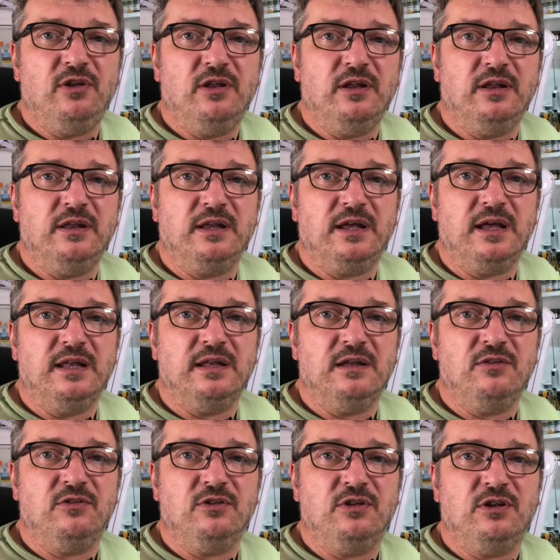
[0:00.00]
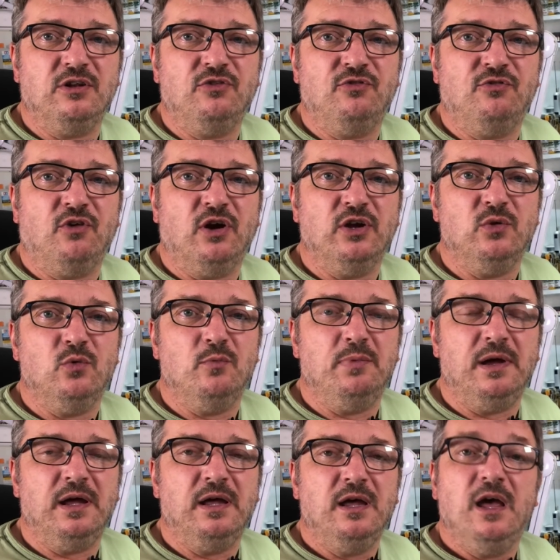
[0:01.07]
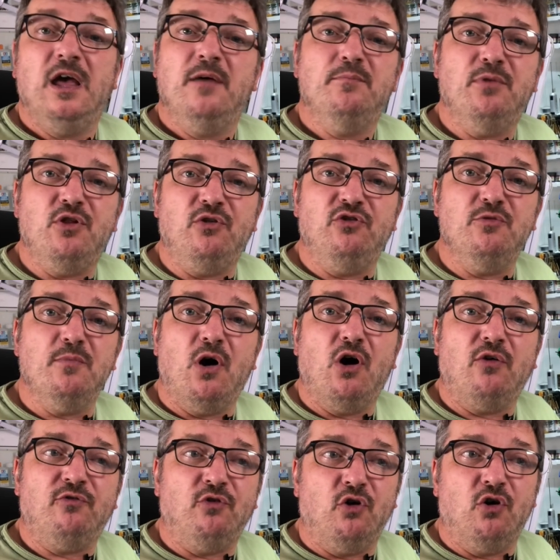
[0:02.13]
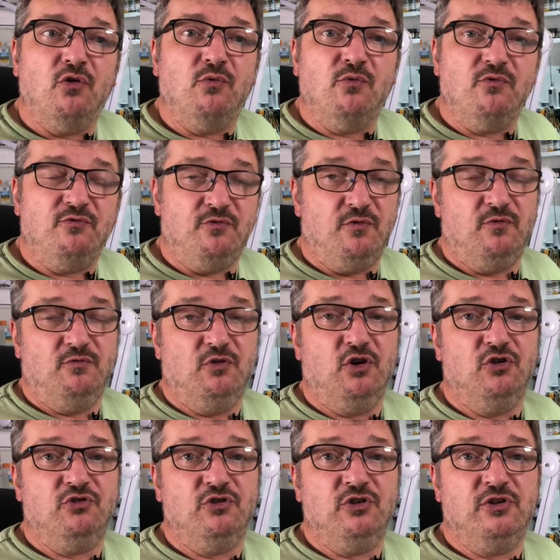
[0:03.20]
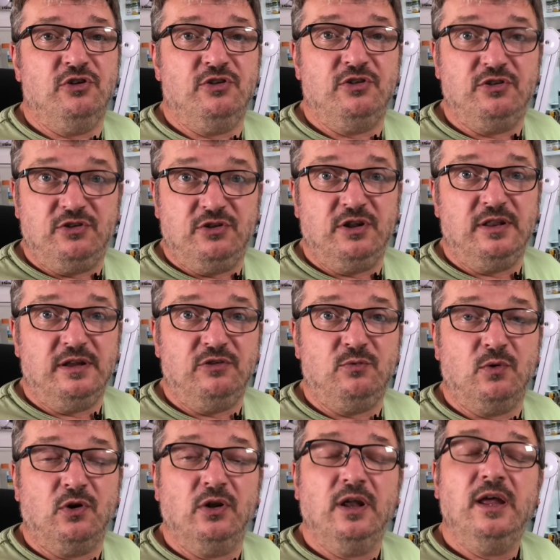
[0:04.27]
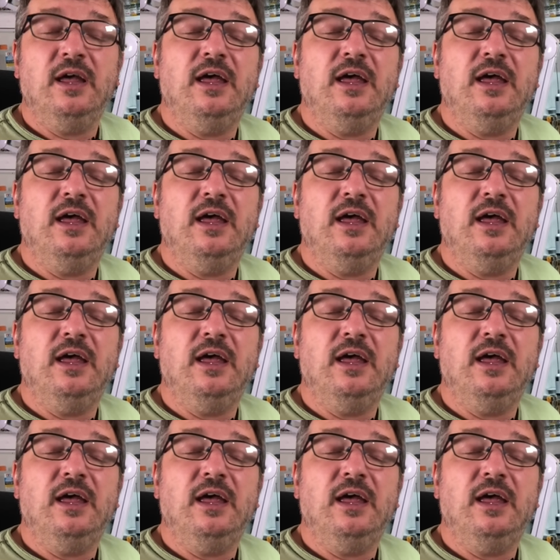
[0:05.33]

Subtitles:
The kit does fight you a bit, but there is a Mark IV version to this one,